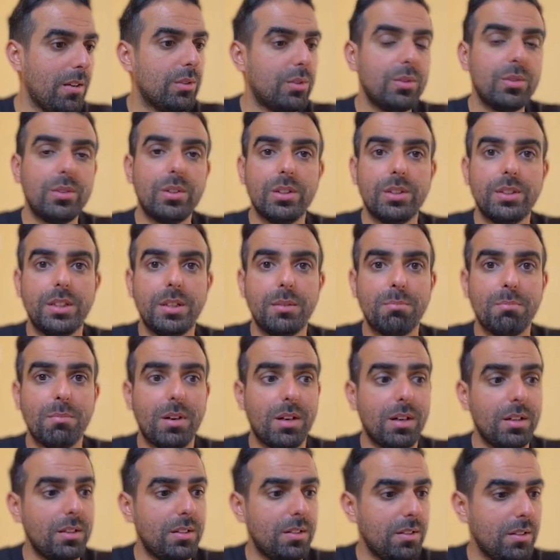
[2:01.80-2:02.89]
Google
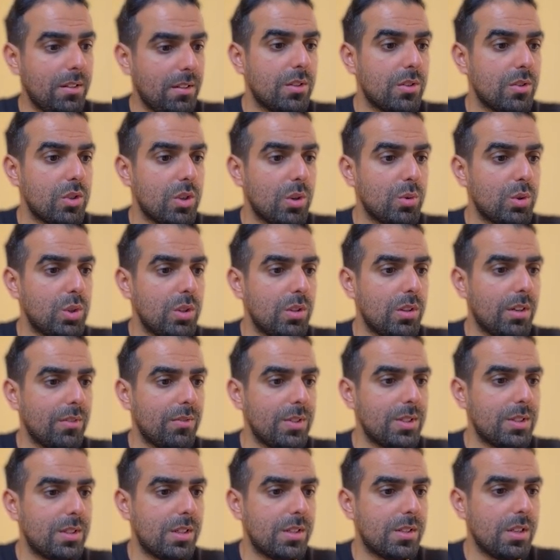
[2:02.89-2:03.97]
DeepMind. So Jraph is
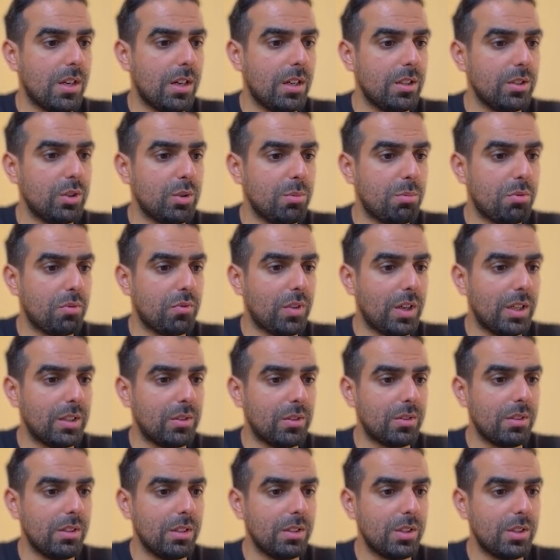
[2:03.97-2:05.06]
designed to provide
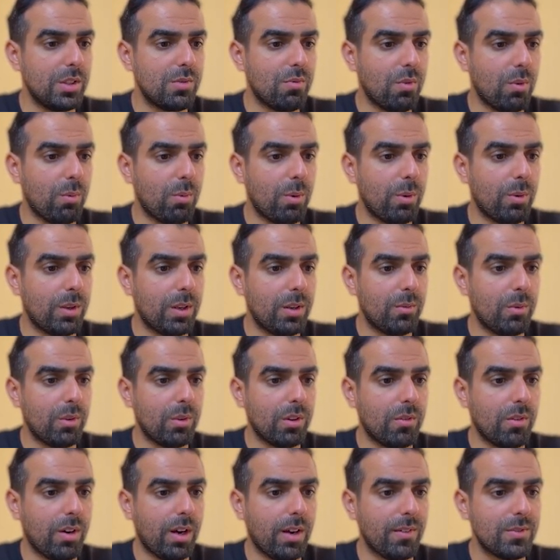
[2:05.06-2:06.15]
utilities for working with the
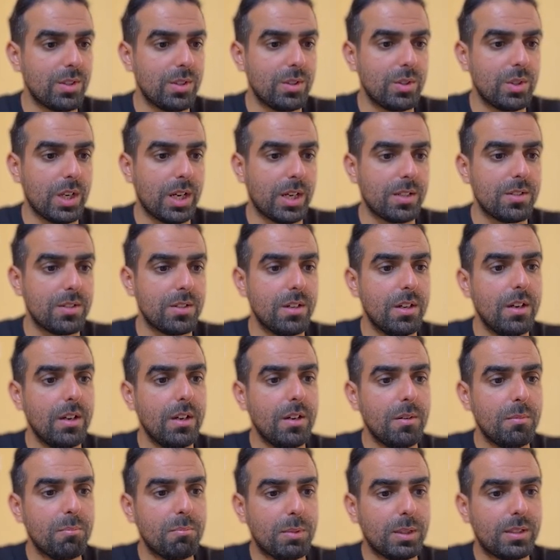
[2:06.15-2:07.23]
graphs in JAX,
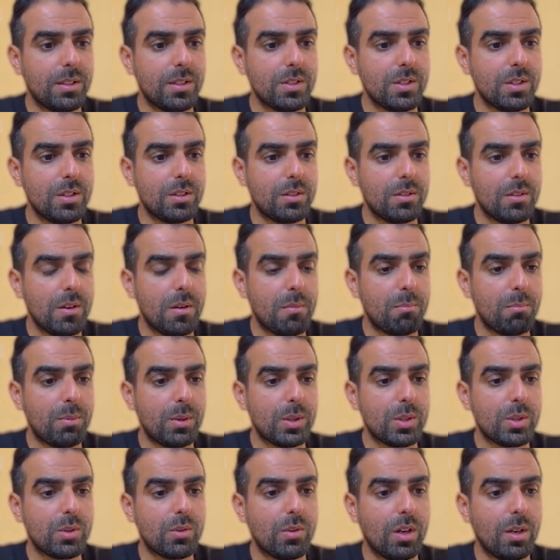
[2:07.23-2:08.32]
but doesn't
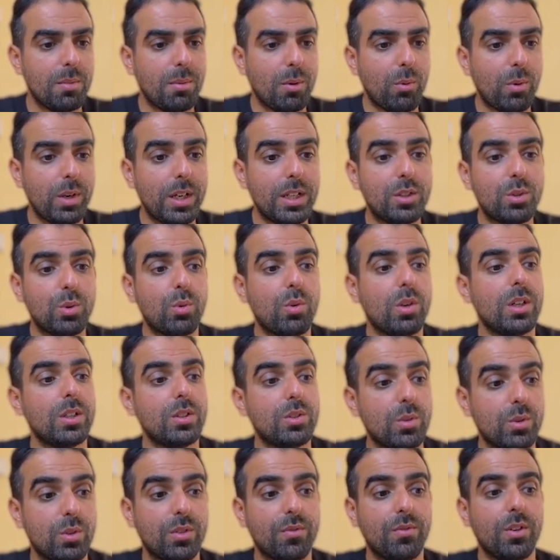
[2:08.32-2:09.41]
prescribe a way to write or
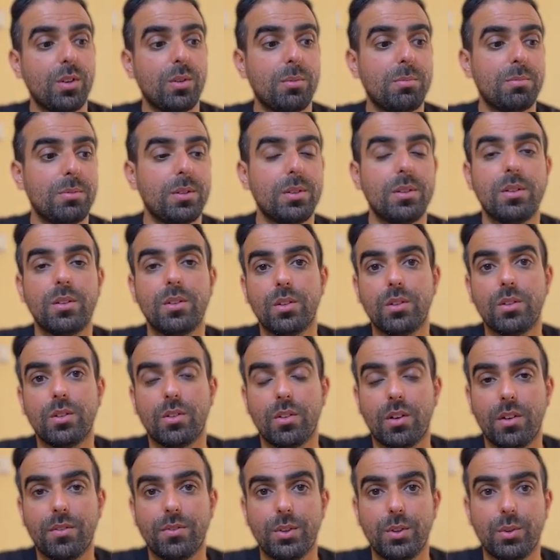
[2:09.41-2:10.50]
develop
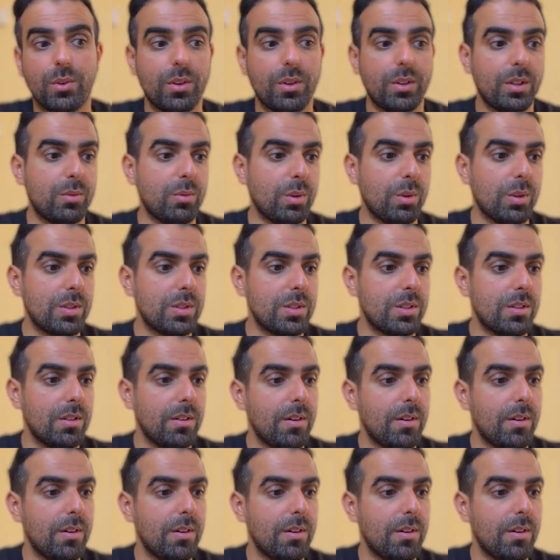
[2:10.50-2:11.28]
graph neural networks.